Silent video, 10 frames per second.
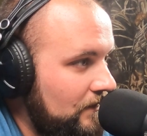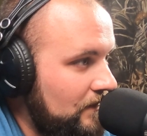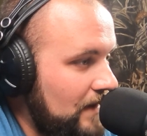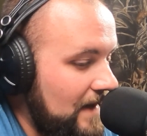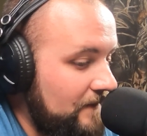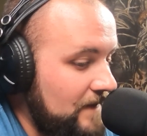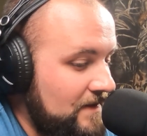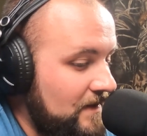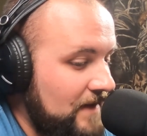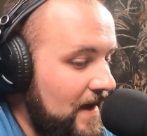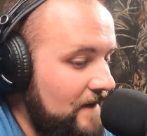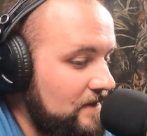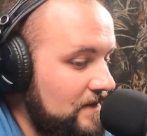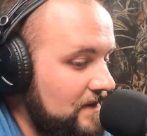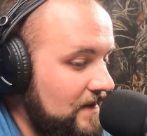But yeah, I, I talked to Ivans.
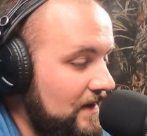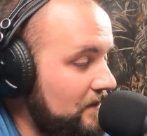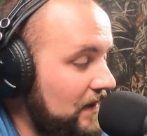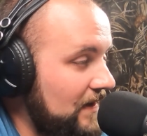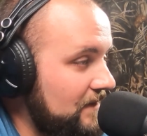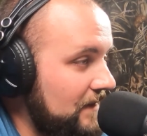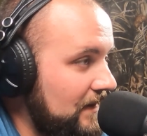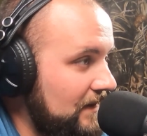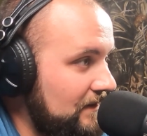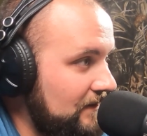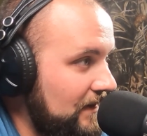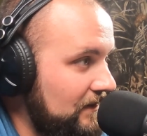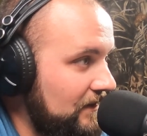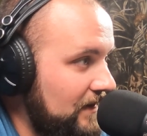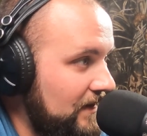He said he had a blast, man. They they
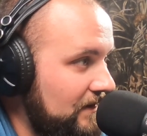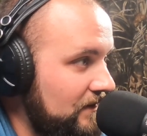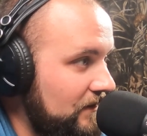they had a good old